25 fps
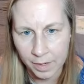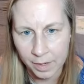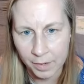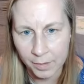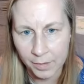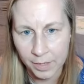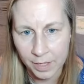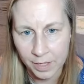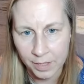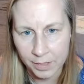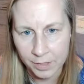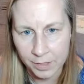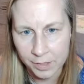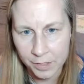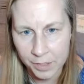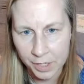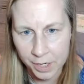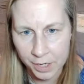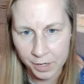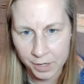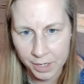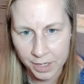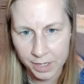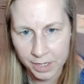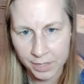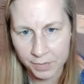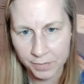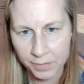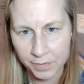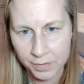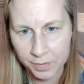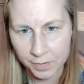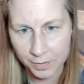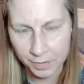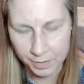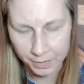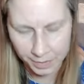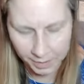Okay, Sherry
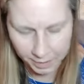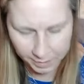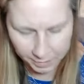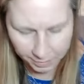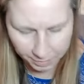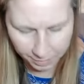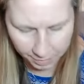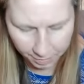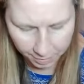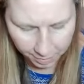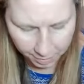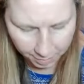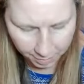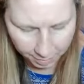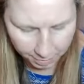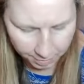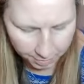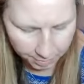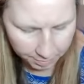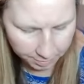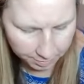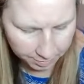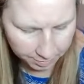needs card.